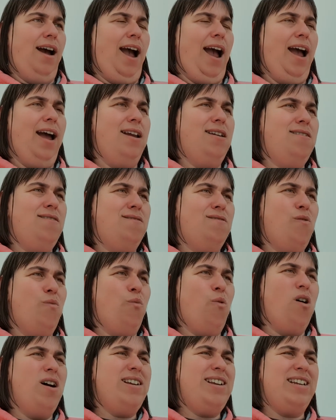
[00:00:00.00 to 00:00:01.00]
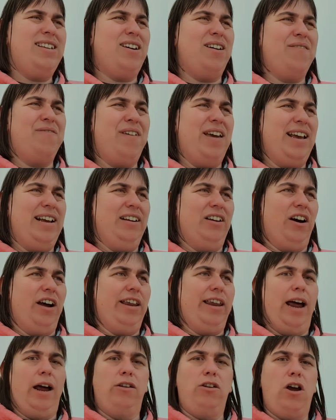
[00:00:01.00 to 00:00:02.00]
and why did I think
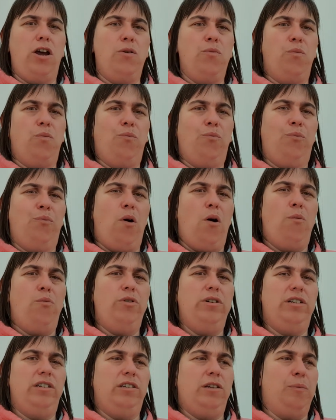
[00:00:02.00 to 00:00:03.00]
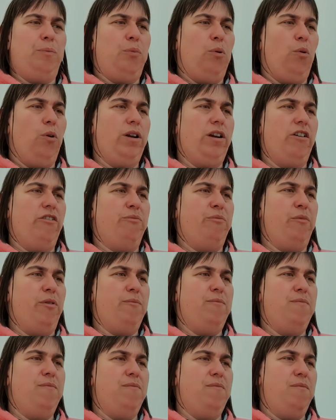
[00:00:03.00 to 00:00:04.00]
like that? Like, what was the point of my,
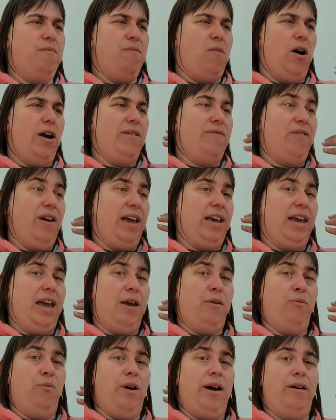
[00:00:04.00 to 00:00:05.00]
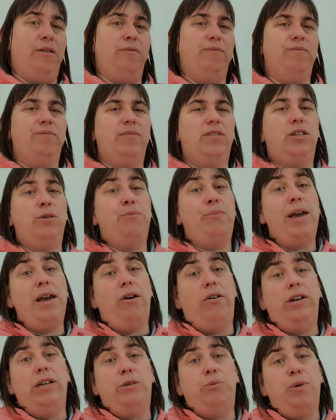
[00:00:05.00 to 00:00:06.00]
my thinking? Well, to be
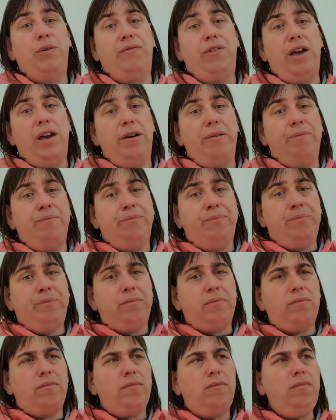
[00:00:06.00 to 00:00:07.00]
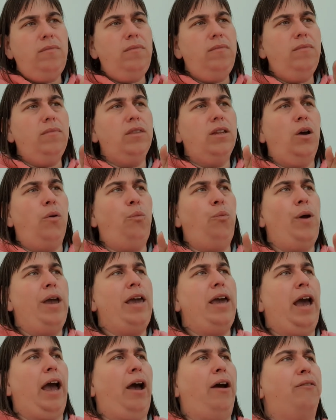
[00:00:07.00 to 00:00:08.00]
honest with you, we
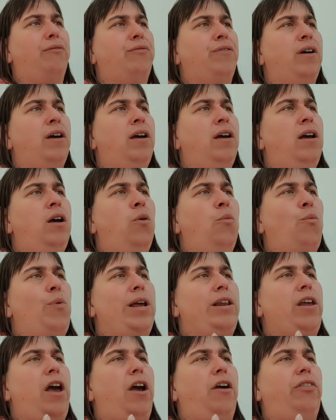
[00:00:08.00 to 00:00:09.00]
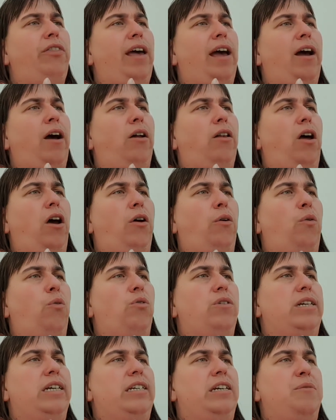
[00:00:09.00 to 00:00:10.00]
have, we know that like
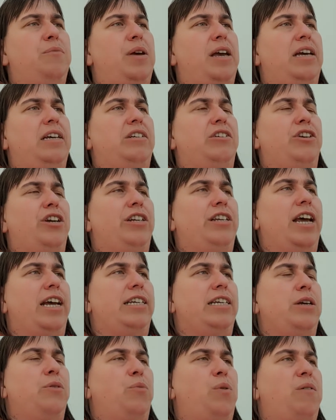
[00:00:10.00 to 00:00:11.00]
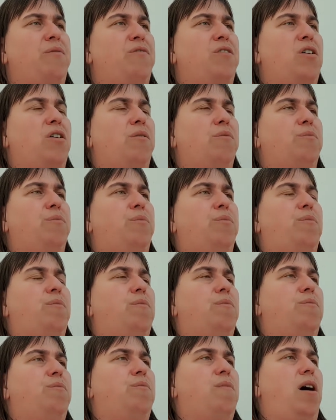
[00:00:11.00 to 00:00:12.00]
autism is genetic. We've got
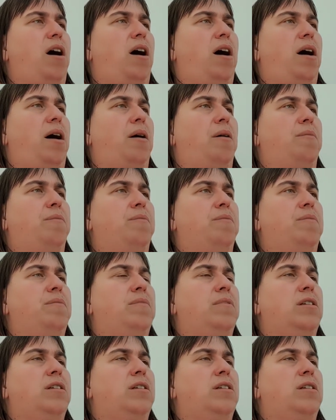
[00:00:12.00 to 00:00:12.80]
um,